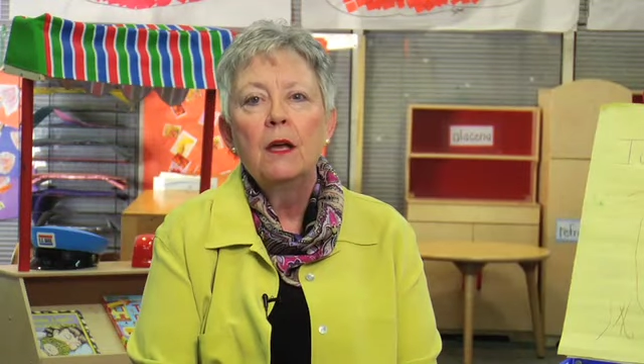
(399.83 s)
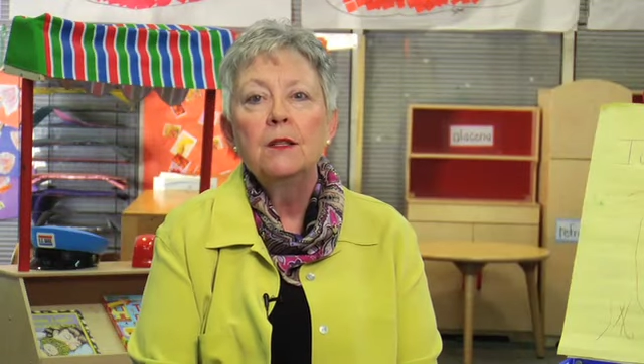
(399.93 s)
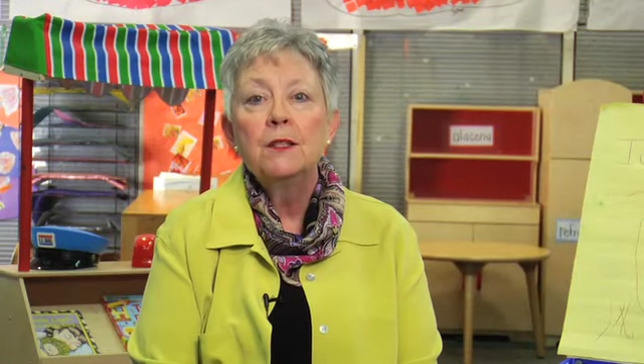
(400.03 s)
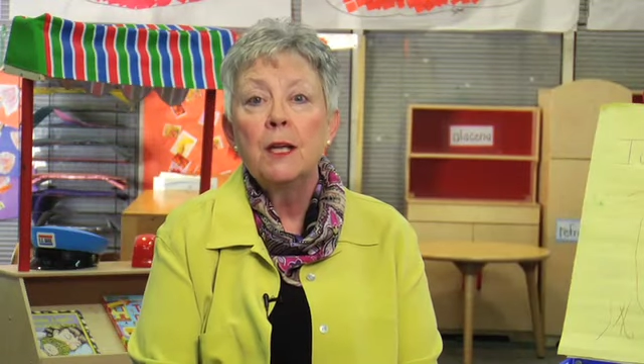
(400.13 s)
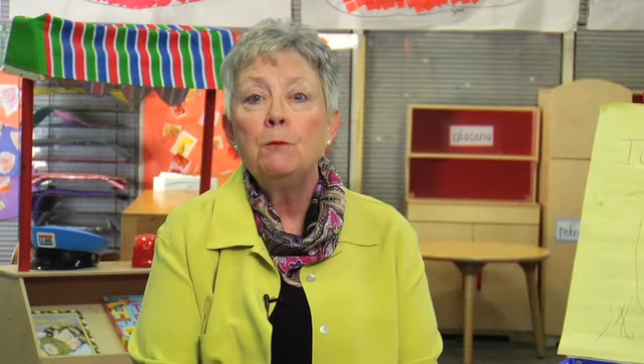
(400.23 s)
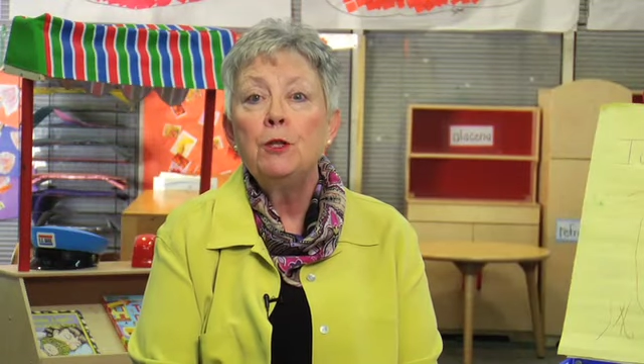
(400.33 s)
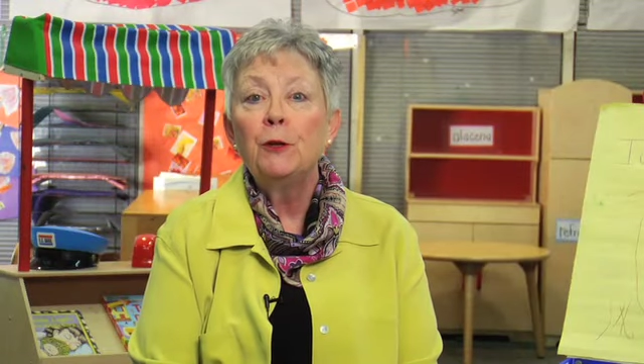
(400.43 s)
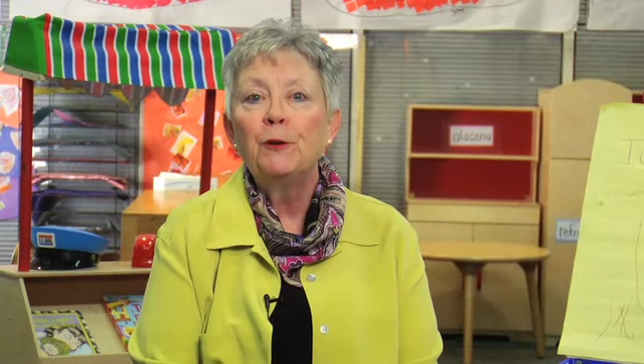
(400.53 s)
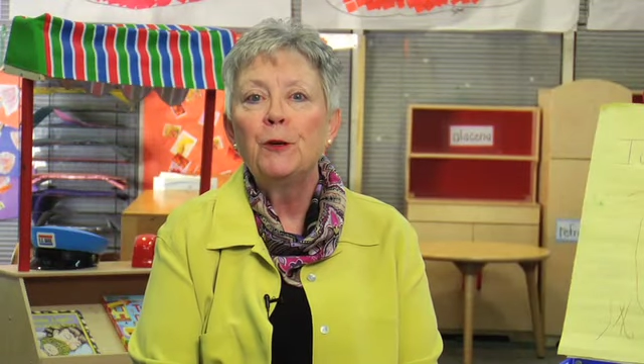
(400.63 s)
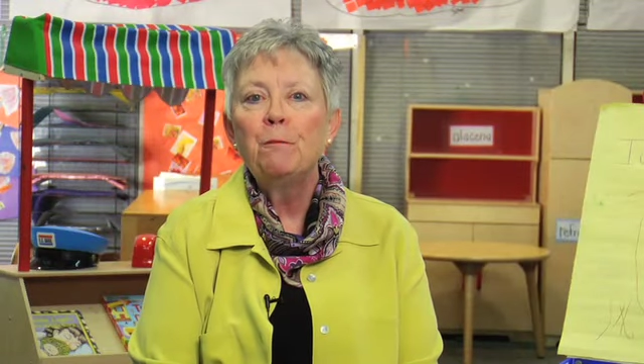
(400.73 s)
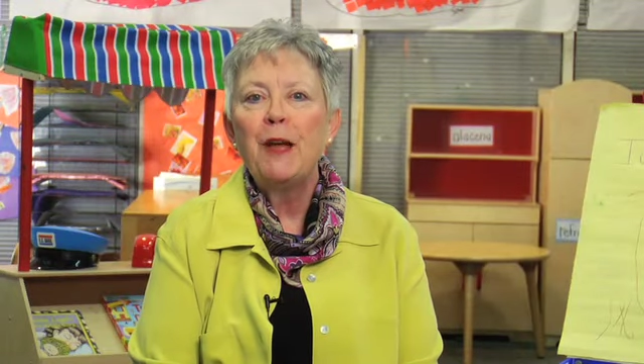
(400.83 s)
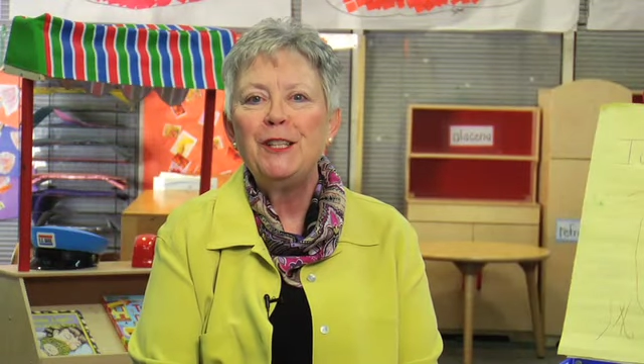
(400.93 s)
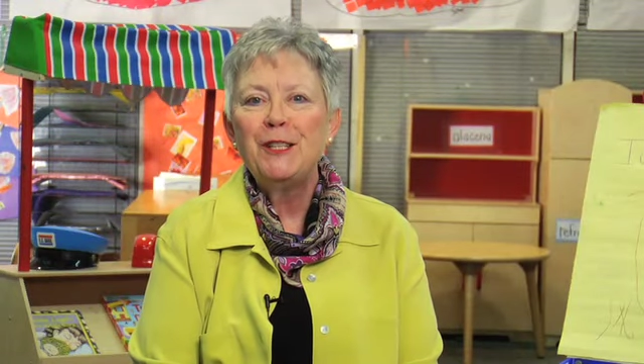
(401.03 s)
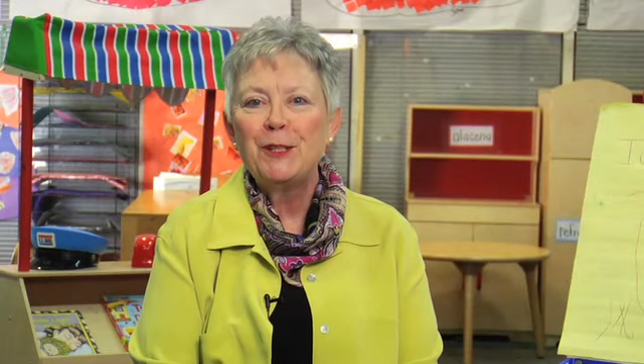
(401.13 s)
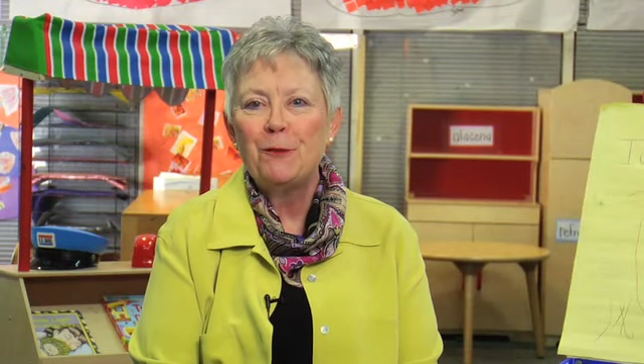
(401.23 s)
Some children may
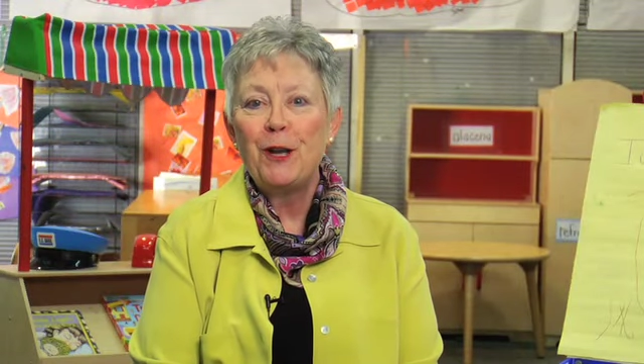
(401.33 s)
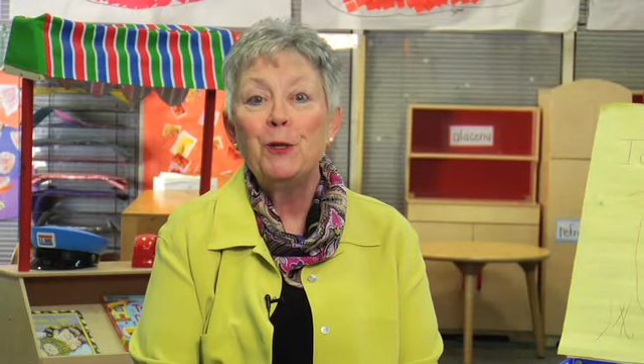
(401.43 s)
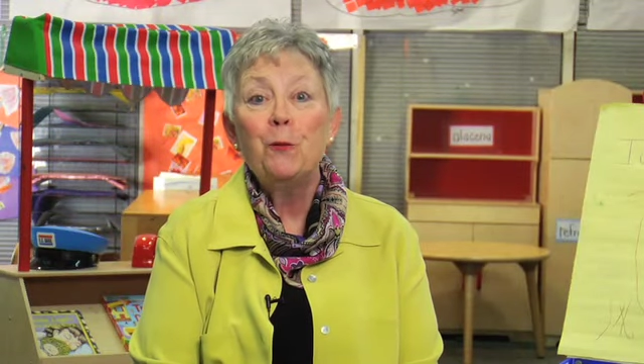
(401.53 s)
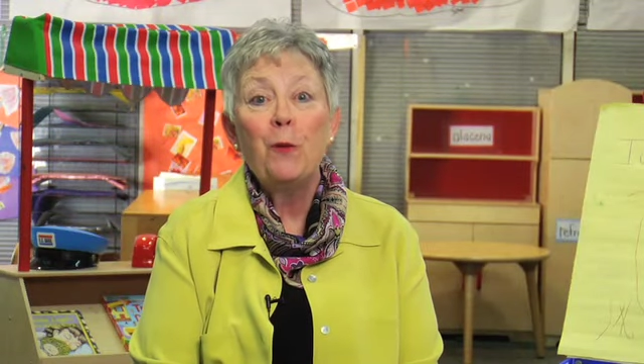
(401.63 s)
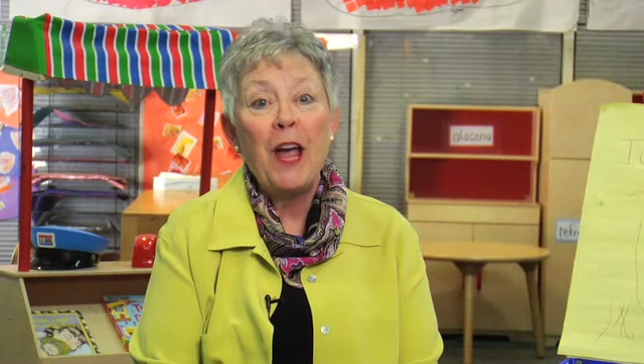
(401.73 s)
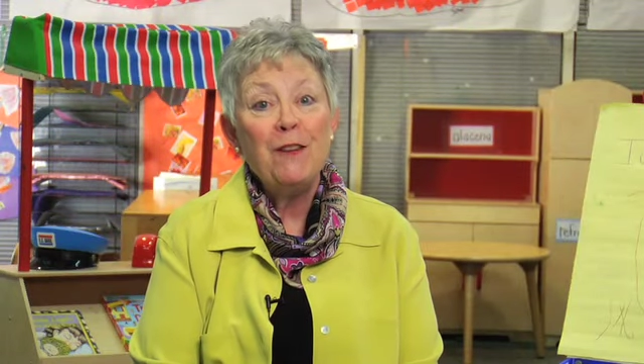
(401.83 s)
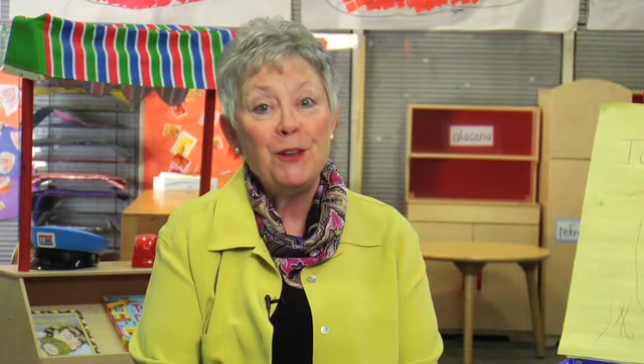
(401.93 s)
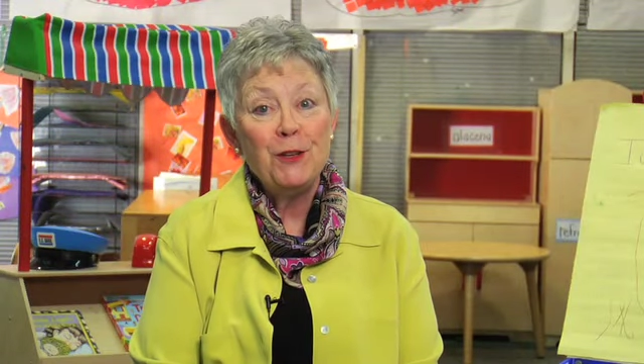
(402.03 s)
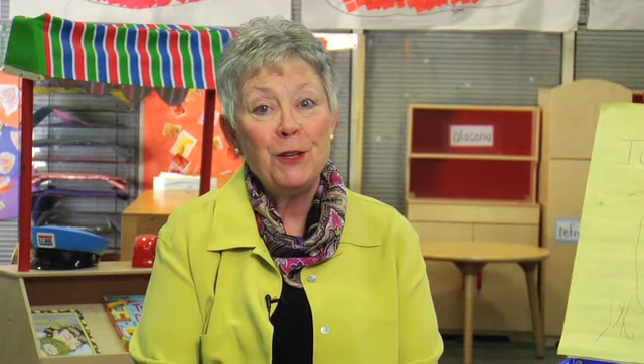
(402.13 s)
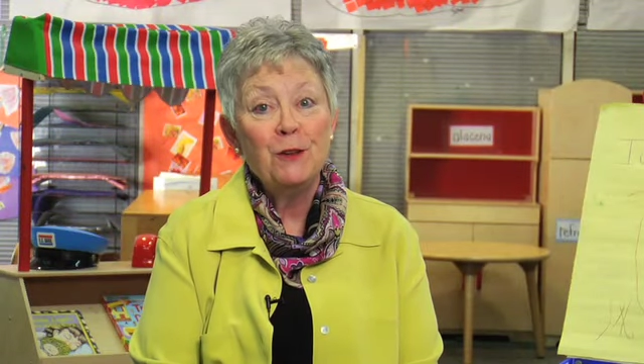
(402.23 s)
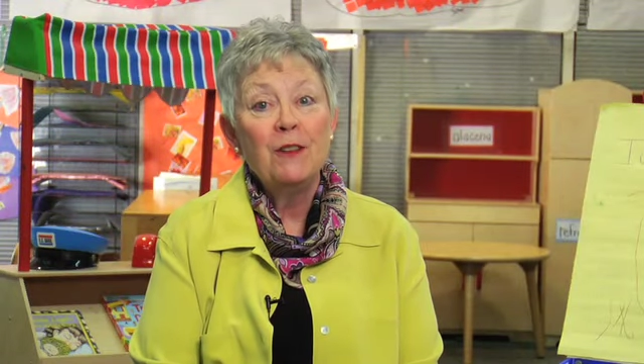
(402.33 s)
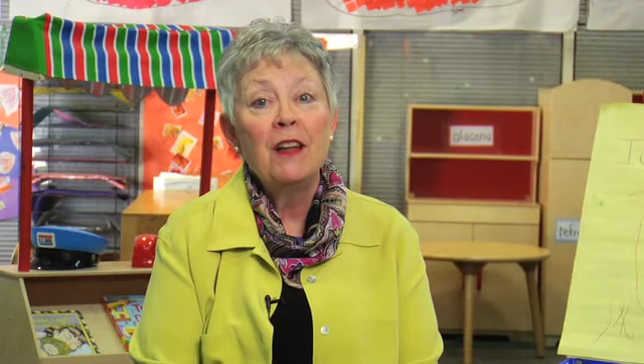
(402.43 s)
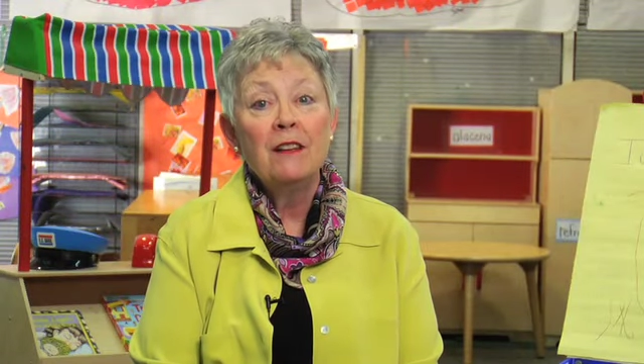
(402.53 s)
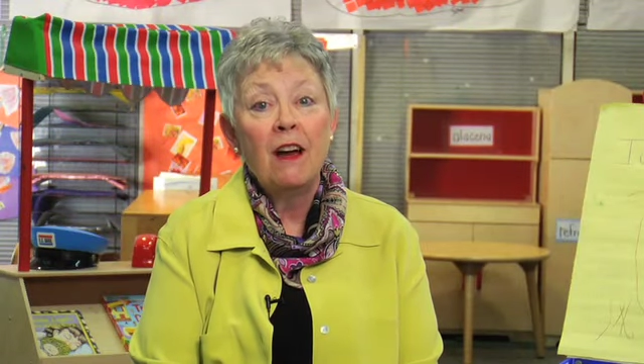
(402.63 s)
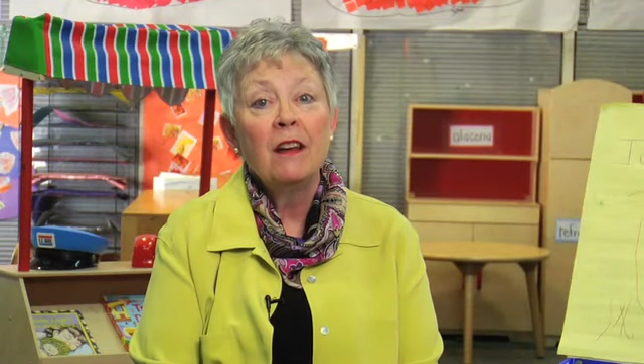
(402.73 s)
just want to wave at you
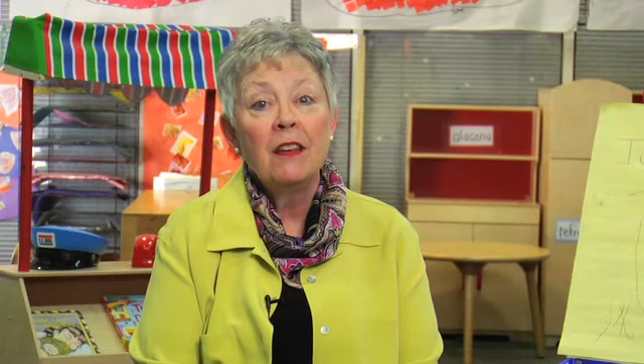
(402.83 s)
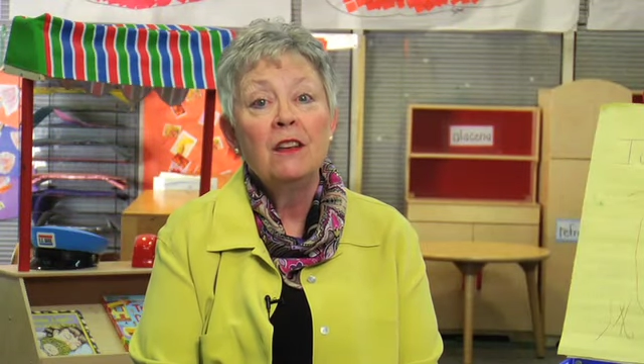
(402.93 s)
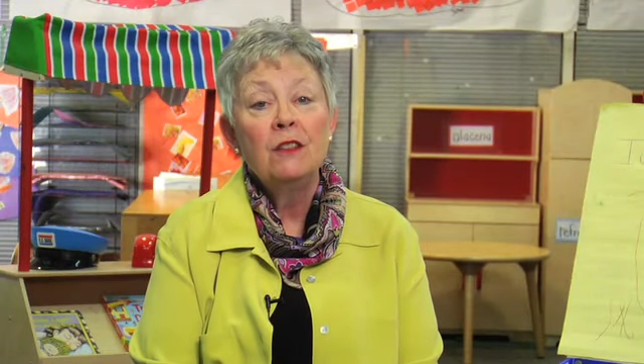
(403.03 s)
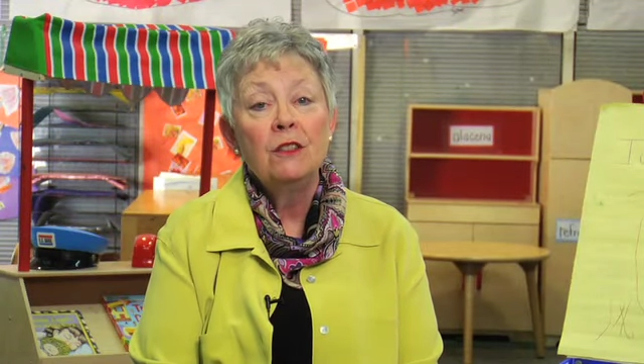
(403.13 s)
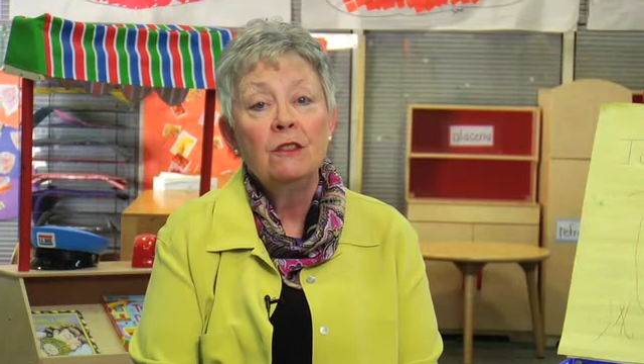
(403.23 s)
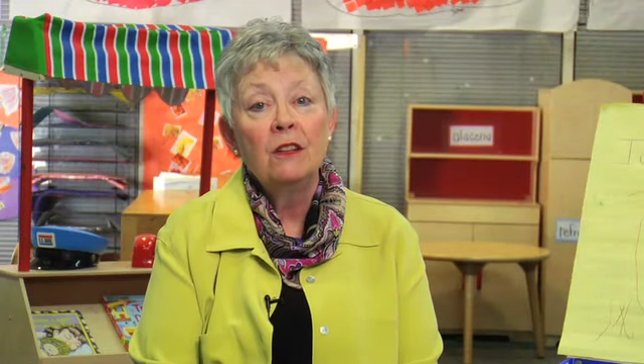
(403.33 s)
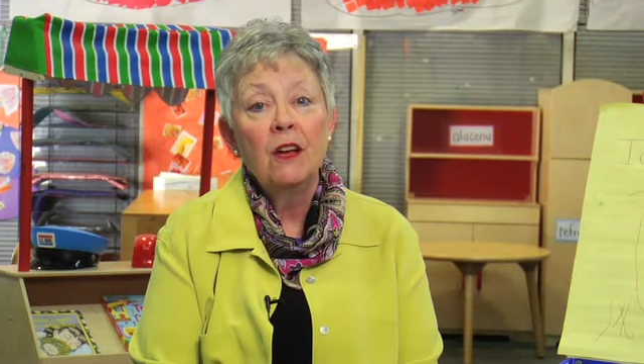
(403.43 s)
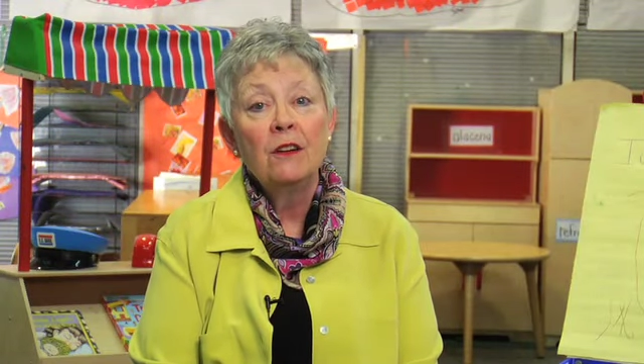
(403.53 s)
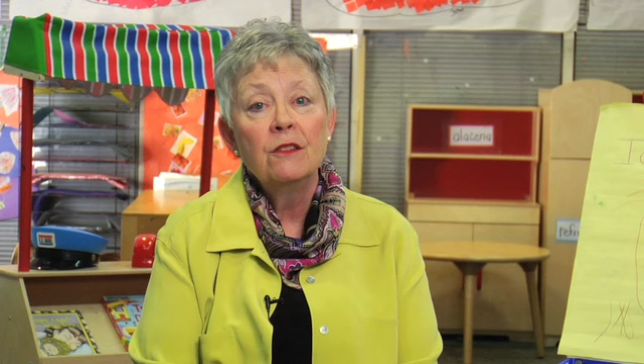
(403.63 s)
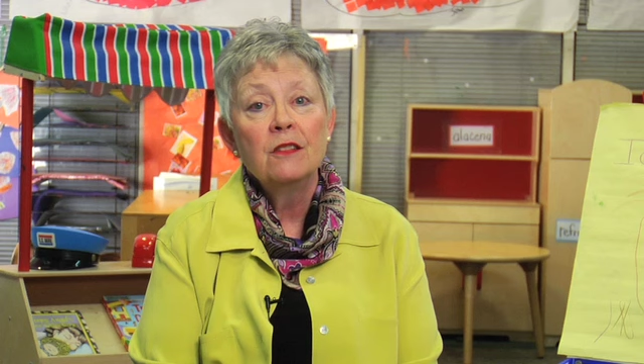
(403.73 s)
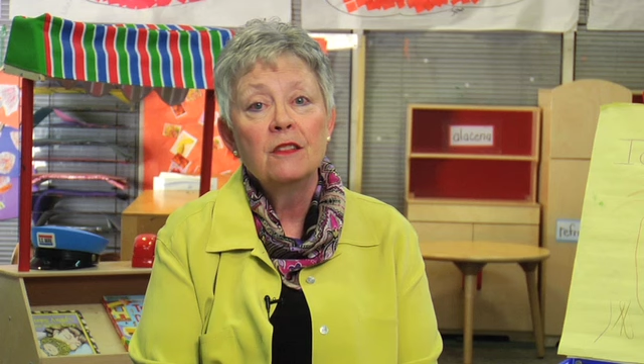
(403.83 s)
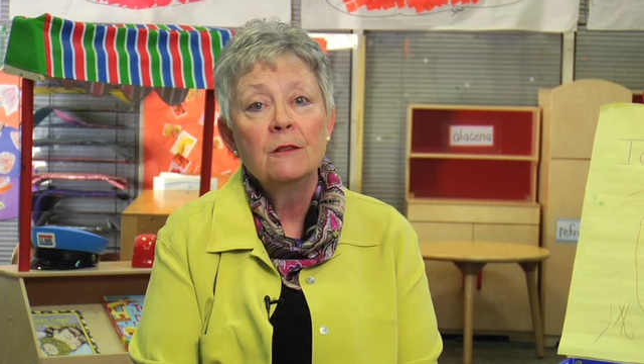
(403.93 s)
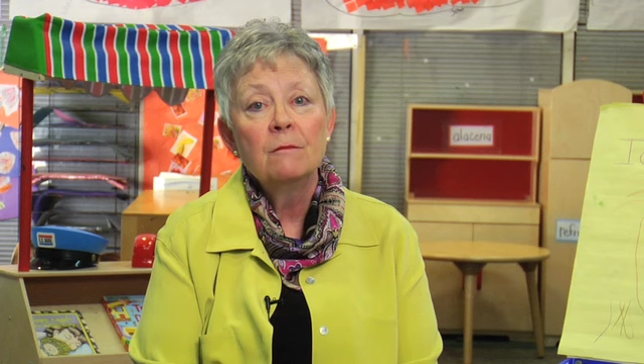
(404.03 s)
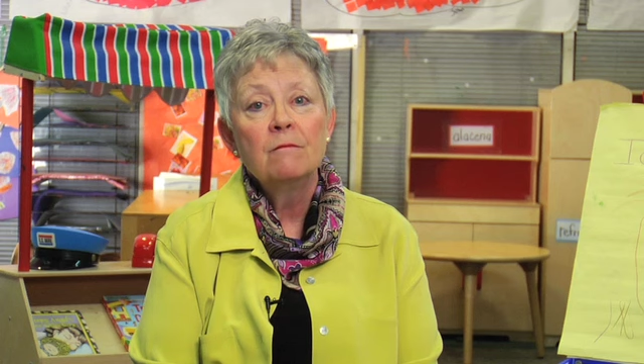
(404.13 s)
and not get too close.